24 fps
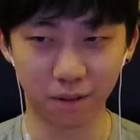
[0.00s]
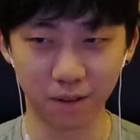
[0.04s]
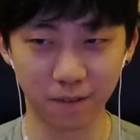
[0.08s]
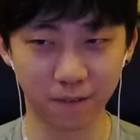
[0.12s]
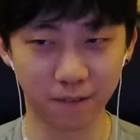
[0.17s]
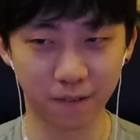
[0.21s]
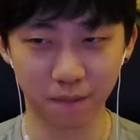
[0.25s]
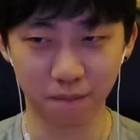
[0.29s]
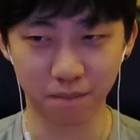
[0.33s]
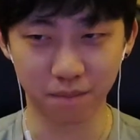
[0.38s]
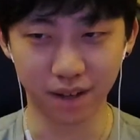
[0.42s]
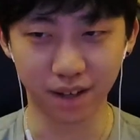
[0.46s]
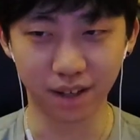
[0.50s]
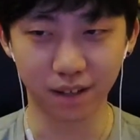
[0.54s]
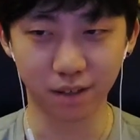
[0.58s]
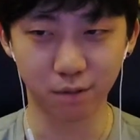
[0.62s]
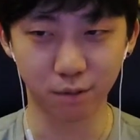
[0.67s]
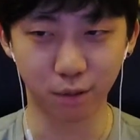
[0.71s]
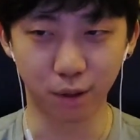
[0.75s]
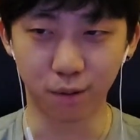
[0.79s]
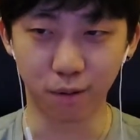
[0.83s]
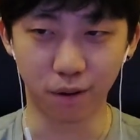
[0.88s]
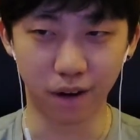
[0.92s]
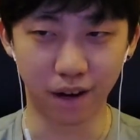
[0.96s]
one of the biggest
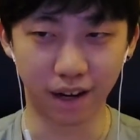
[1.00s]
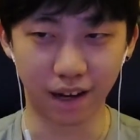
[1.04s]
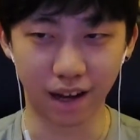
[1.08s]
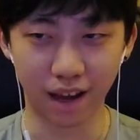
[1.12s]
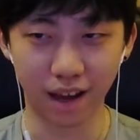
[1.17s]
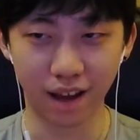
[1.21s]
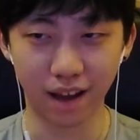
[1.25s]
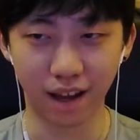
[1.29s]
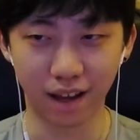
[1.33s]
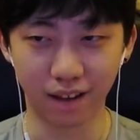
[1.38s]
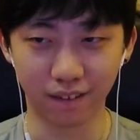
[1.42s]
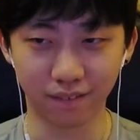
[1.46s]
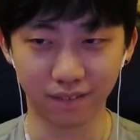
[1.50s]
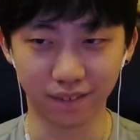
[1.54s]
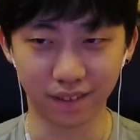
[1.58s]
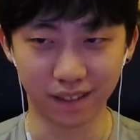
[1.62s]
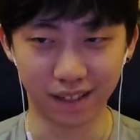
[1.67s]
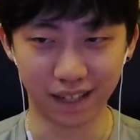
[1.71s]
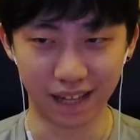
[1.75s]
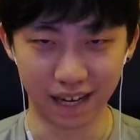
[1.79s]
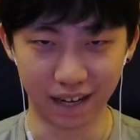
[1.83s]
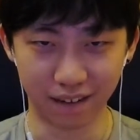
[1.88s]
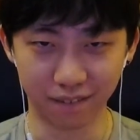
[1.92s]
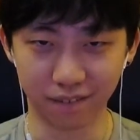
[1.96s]
regret I have in
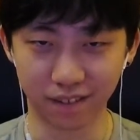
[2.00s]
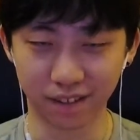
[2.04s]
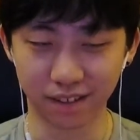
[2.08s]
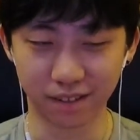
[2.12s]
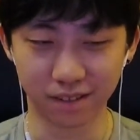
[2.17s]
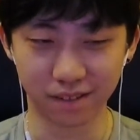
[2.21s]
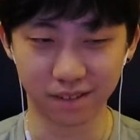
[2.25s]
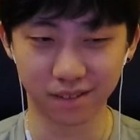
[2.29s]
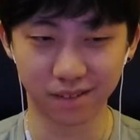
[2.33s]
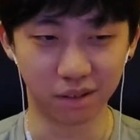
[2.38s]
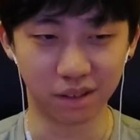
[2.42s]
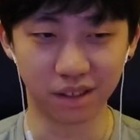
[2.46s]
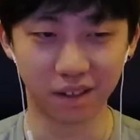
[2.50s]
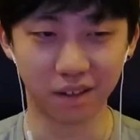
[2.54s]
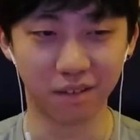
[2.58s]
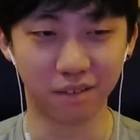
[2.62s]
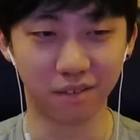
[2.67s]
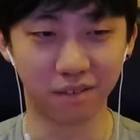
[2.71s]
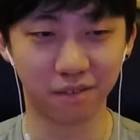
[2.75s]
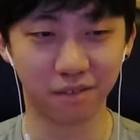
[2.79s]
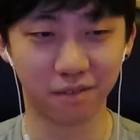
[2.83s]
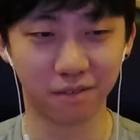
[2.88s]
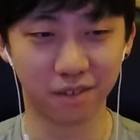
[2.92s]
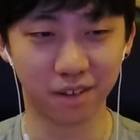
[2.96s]
life is
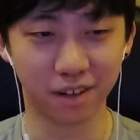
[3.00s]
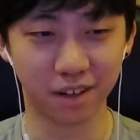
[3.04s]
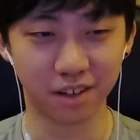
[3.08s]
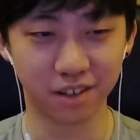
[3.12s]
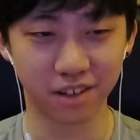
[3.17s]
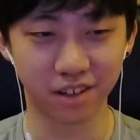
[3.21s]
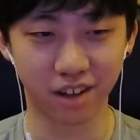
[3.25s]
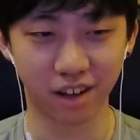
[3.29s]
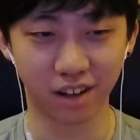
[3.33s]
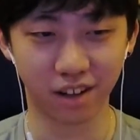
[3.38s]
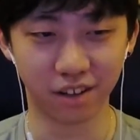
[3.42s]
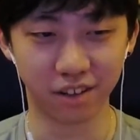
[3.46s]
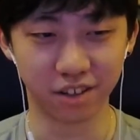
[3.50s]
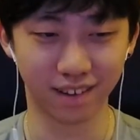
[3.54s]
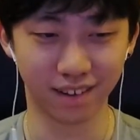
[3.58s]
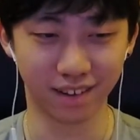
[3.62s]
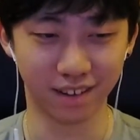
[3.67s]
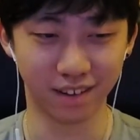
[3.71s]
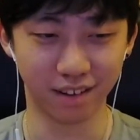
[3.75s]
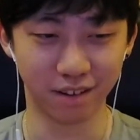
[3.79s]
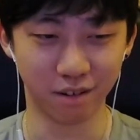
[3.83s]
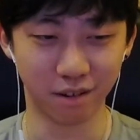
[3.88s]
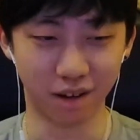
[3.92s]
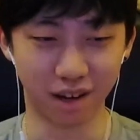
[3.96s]
didn't finish college in
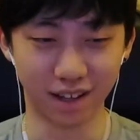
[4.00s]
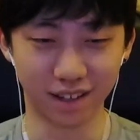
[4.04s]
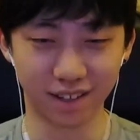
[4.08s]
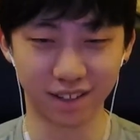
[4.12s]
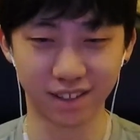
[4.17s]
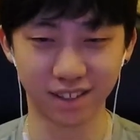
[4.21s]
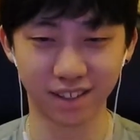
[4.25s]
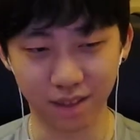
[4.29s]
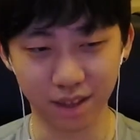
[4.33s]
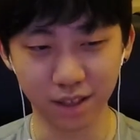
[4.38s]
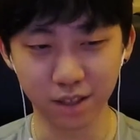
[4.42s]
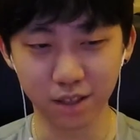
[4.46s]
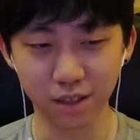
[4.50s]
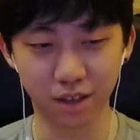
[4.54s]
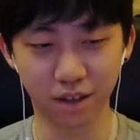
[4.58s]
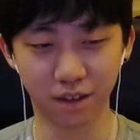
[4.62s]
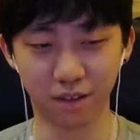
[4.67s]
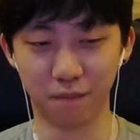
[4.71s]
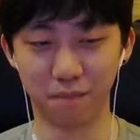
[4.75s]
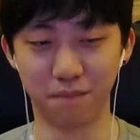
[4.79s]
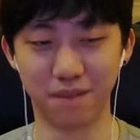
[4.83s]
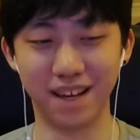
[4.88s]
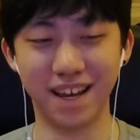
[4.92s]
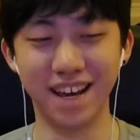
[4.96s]
the US. Things
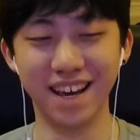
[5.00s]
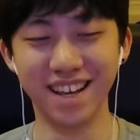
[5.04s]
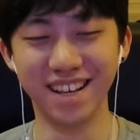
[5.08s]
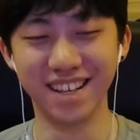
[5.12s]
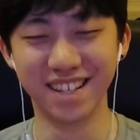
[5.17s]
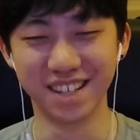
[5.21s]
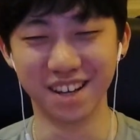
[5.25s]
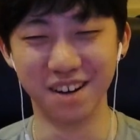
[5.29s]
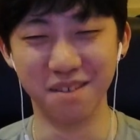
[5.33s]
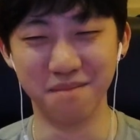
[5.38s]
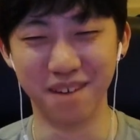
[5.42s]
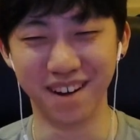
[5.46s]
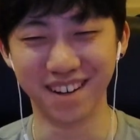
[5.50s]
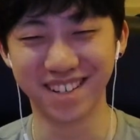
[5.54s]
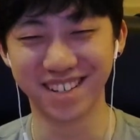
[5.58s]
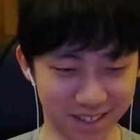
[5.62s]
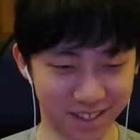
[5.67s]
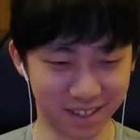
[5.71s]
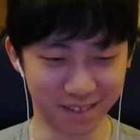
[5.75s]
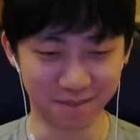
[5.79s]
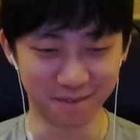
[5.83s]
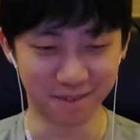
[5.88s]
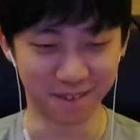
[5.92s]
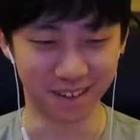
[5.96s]
could have been so much
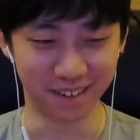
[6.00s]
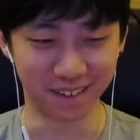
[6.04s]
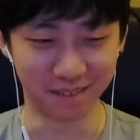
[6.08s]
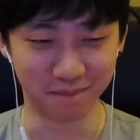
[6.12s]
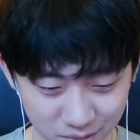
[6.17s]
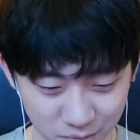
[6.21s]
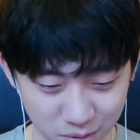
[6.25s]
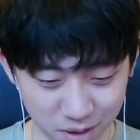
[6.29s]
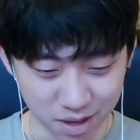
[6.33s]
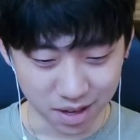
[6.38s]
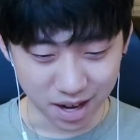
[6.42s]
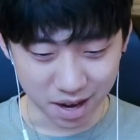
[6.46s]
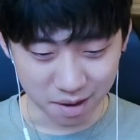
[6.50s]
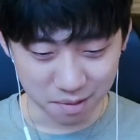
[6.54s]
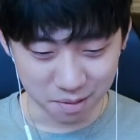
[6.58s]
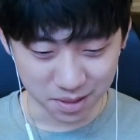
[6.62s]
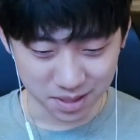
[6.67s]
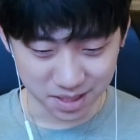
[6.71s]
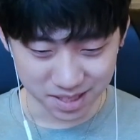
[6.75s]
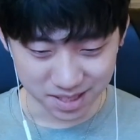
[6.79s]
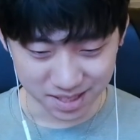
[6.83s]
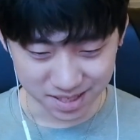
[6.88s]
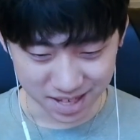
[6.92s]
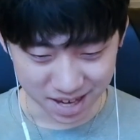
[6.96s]
different. When I
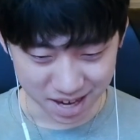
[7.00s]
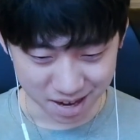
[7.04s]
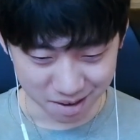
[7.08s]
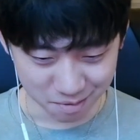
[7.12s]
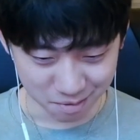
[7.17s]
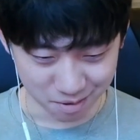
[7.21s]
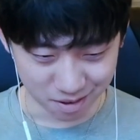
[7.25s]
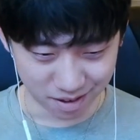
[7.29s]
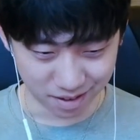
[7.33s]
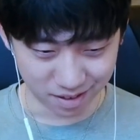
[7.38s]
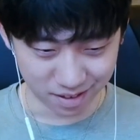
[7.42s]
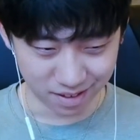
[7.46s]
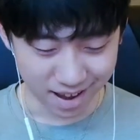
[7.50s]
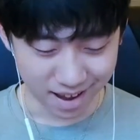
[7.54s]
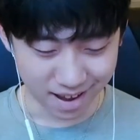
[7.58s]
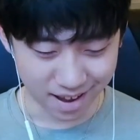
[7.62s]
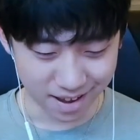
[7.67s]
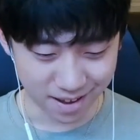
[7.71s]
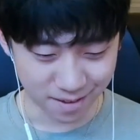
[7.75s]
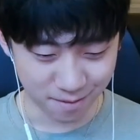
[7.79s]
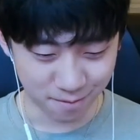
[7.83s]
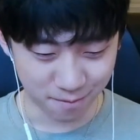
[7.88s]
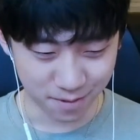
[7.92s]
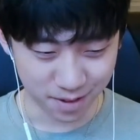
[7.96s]
was in Taiwan,
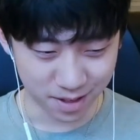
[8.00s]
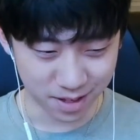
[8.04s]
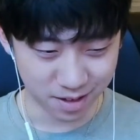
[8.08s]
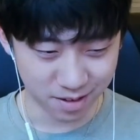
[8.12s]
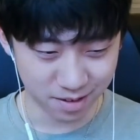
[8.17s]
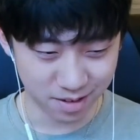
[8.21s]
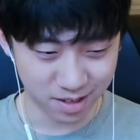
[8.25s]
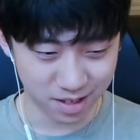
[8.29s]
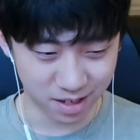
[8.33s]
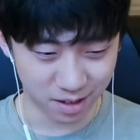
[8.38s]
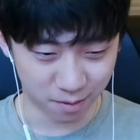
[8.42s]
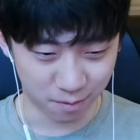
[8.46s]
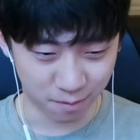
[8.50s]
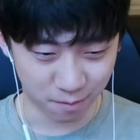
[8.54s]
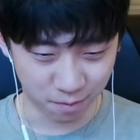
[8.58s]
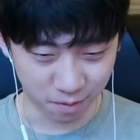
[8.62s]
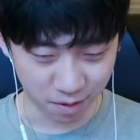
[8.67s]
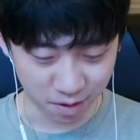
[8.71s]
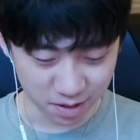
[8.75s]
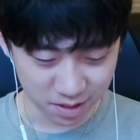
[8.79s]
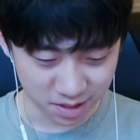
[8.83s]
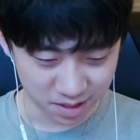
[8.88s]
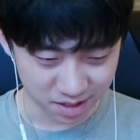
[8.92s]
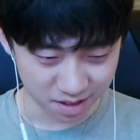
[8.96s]
I finished the
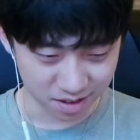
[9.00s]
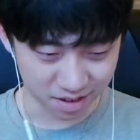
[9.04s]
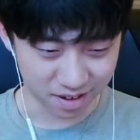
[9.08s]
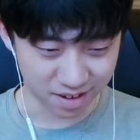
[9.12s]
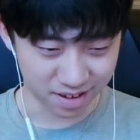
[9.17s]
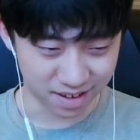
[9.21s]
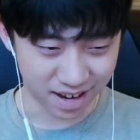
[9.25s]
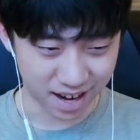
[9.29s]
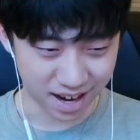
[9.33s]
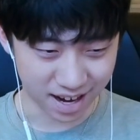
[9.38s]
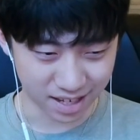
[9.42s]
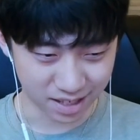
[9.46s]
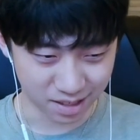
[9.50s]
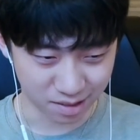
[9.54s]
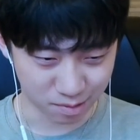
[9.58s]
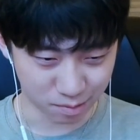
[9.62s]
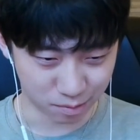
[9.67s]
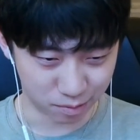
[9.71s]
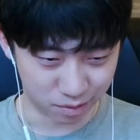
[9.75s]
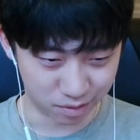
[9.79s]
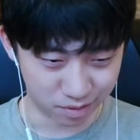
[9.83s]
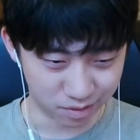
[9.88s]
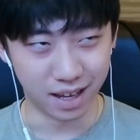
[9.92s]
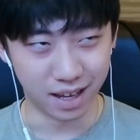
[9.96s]
first year in high school.